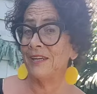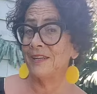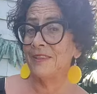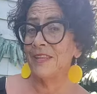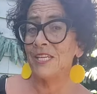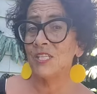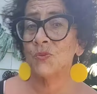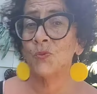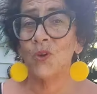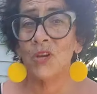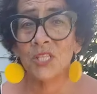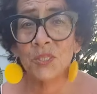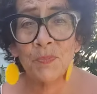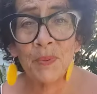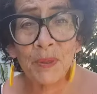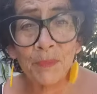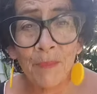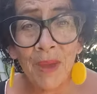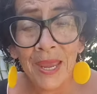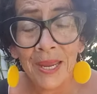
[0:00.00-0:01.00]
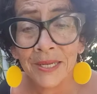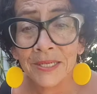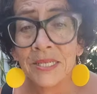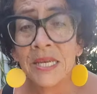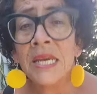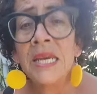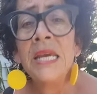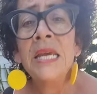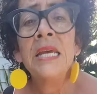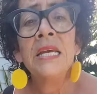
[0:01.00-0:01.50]
and that's why it's been made.
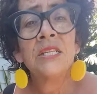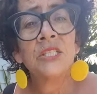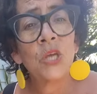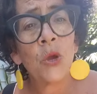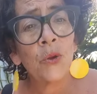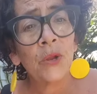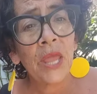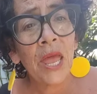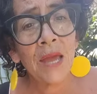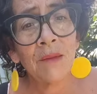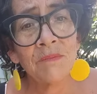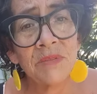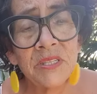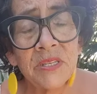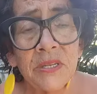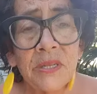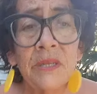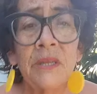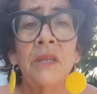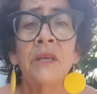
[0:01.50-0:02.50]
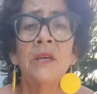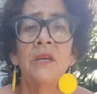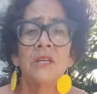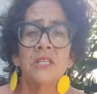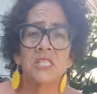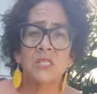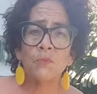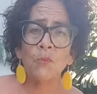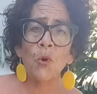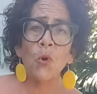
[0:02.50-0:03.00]
So it comes in
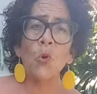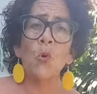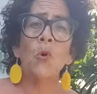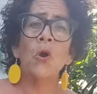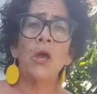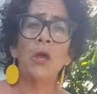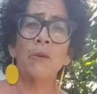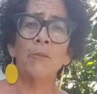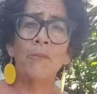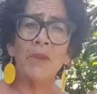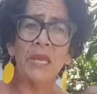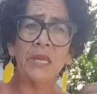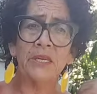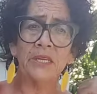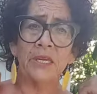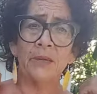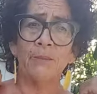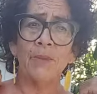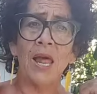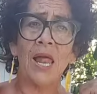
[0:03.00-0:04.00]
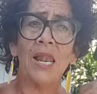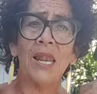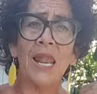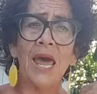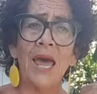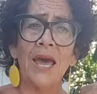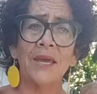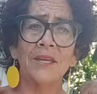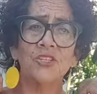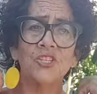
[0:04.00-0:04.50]
small, medium,
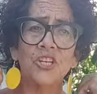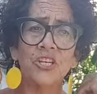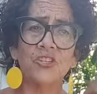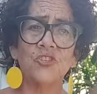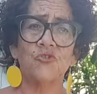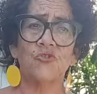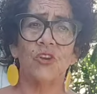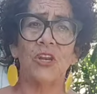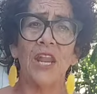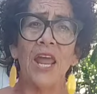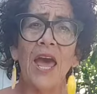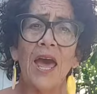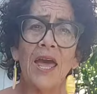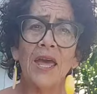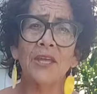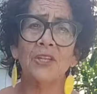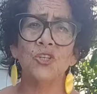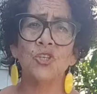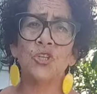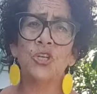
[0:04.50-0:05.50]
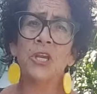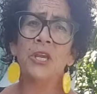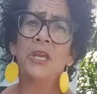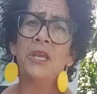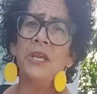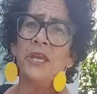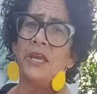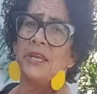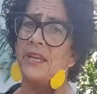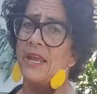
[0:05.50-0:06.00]
large, extra large.
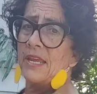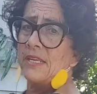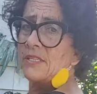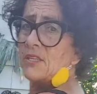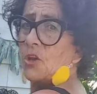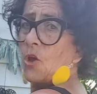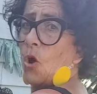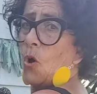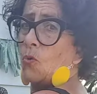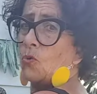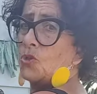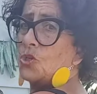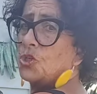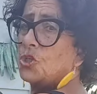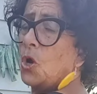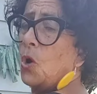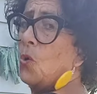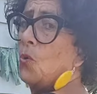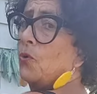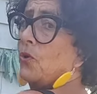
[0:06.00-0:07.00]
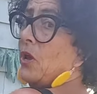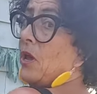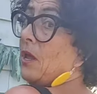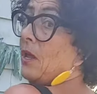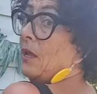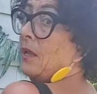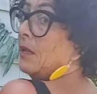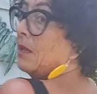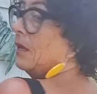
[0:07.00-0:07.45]
It has a cold shoulder.